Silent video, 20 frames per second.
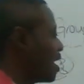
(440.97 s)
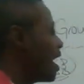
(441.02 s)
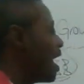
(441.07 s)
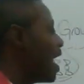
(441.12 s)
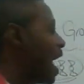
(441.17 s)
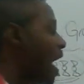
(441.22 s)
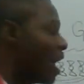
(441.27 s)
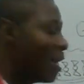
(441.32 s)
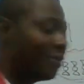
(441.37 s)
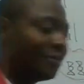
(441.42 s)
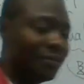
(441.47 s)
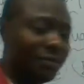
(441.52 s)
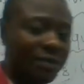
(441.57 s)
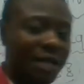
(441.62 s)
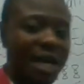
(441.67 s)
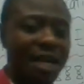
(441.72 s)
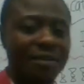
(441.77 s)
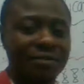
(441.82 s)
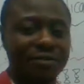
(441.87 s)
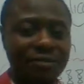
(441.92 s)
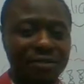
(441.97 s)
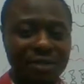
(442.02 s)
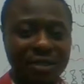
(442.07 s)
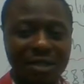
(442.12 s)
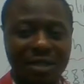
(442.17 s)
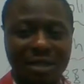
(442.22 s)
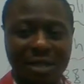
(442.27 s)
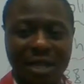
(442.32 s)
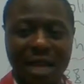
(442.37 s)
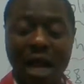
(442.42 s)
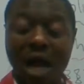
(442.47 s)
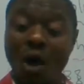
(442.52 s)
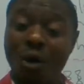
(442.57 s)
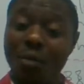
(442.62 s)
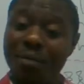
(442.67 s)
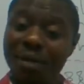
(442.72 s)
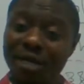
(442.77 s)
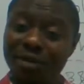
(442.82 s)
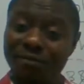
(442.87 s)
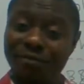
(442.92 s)
I have 5. How
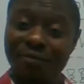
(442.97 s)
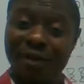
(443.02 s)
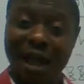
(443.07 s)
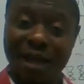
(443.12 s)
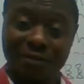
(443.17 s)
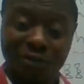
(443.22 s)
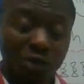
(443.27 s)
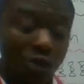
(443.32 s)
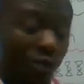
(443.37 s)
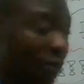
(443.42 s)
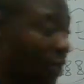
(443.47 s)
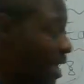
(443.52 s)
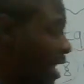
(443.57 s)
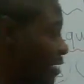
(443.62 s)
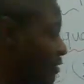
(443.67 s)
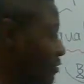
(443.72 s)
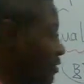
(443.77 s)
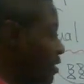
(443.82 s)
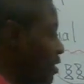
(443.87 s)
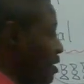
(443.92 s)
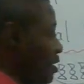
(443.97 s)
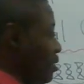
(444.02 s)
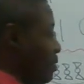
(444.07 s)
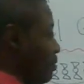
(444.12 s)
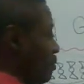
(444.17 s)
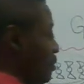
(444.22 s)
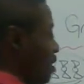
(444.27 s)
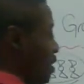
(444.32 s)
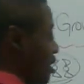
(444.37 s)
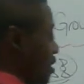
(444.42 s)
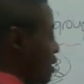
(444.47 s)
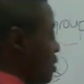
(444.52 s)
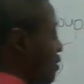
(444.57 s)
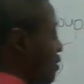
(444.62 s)
many 5s do we have? This is the